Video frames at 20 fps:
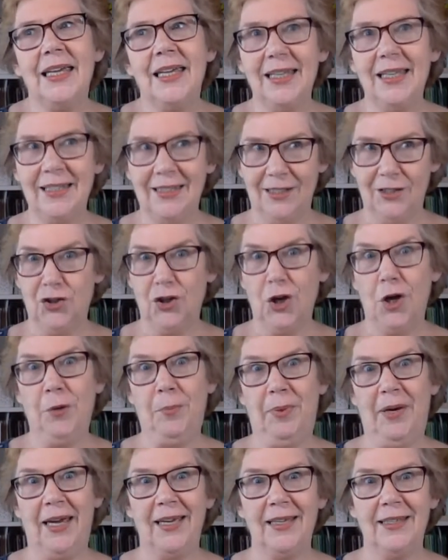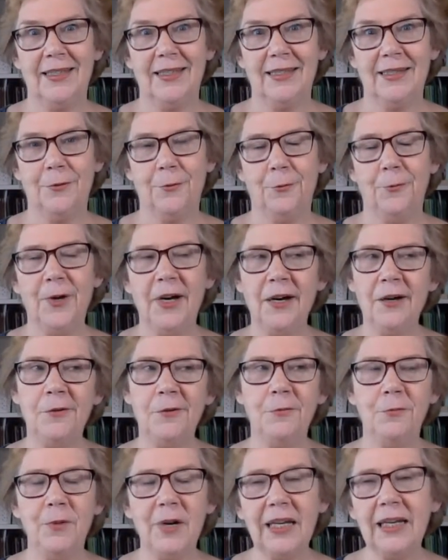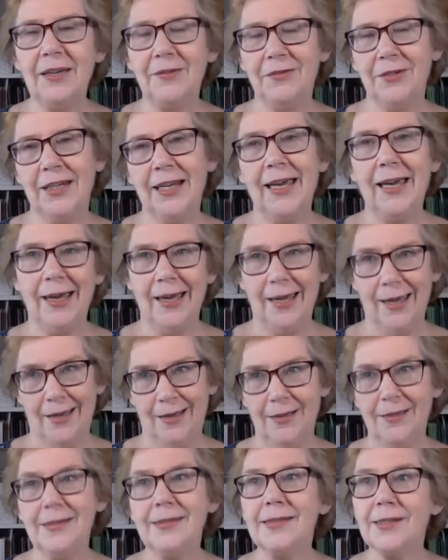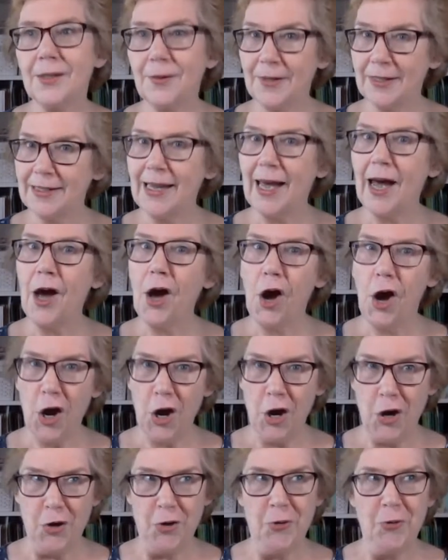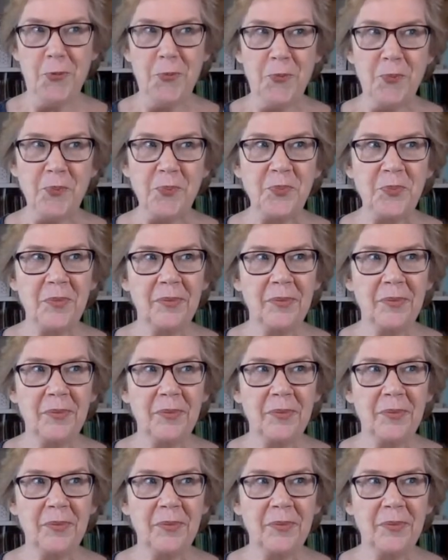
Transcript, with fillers: It's a showplace. Well, we live in our house, so it's our home.